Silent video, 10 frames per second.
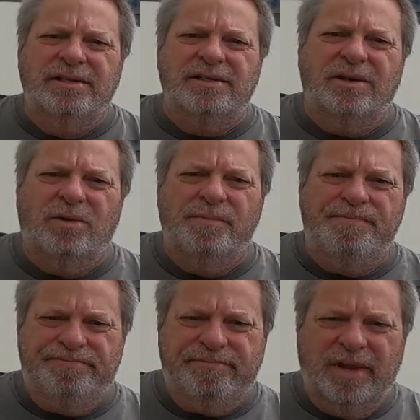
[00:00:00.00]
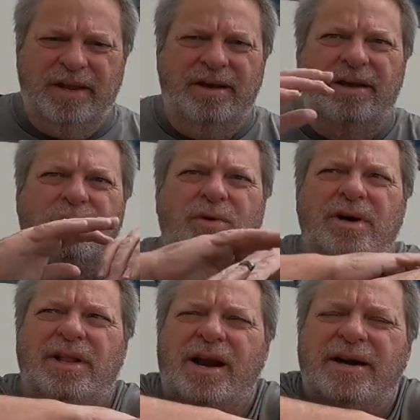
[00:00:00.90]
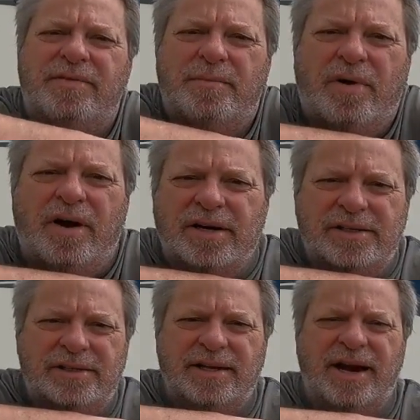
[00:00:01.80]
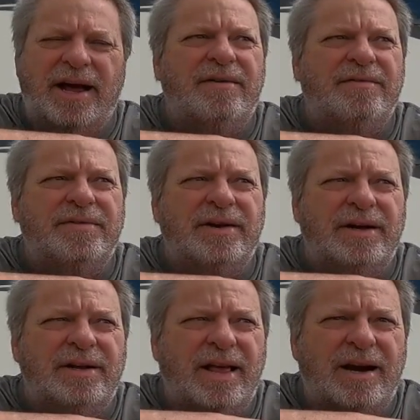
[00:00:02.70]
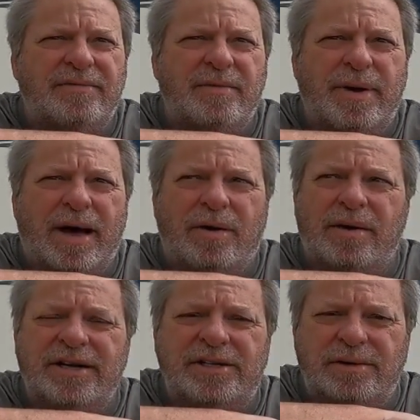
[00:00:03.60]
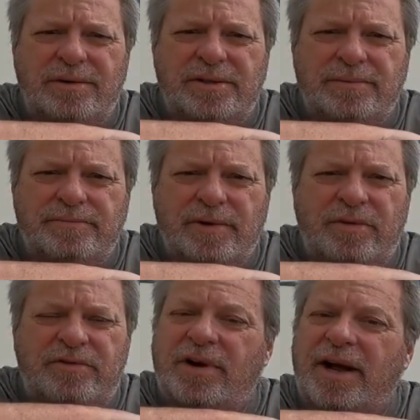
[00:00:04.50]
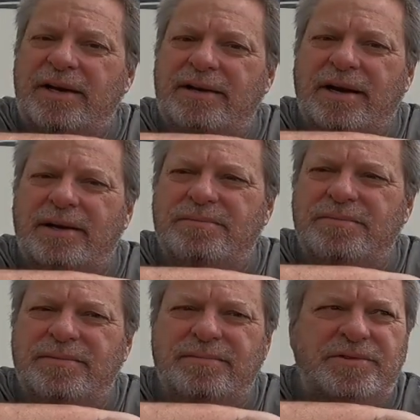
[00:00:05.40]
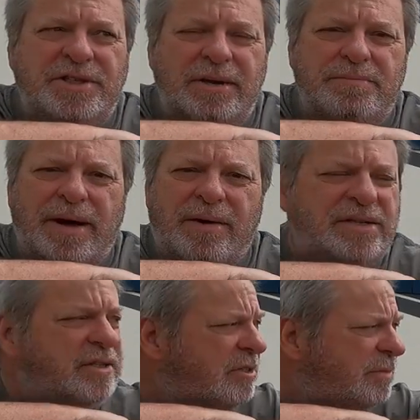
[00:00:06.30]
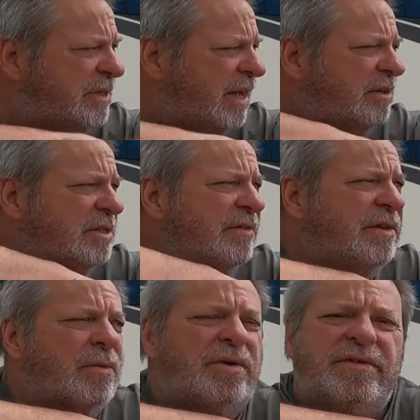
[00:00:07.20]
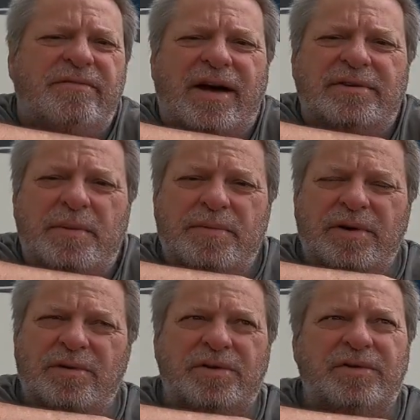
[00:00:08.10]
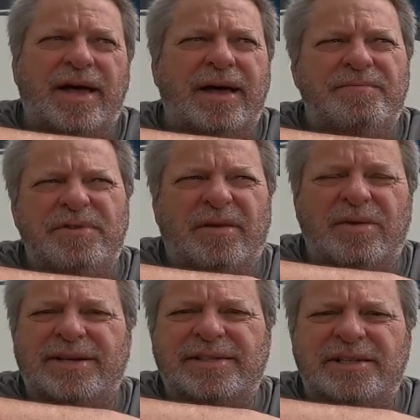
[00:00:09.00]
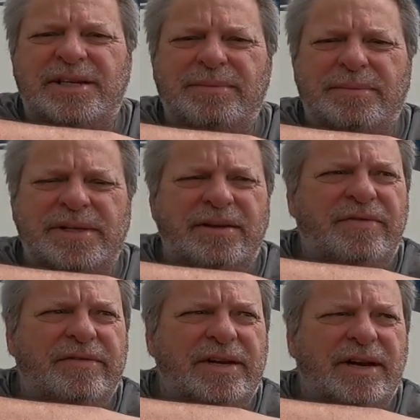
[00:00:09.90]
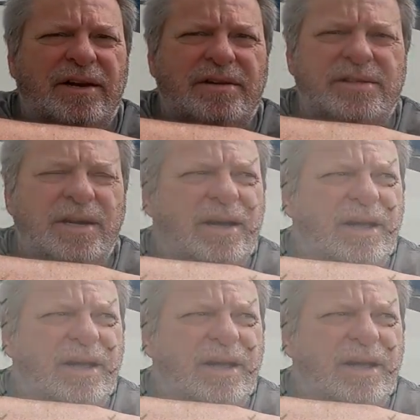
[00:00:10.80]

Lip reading: So we're in a lot of different parks that have a lot of different power issues. We've tried cheap power surge protectors, even though we've advised people don't do that. You know, when I say cheap, I'm saying $50.